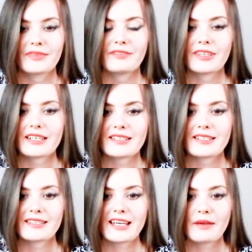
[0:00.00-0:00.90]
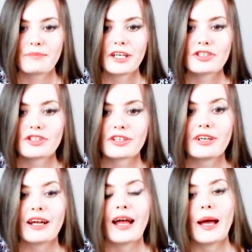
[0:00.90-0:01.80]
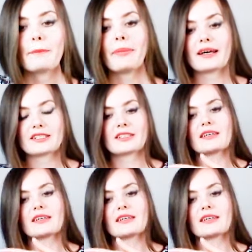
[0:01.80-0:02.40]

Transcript: We can see the same picture, but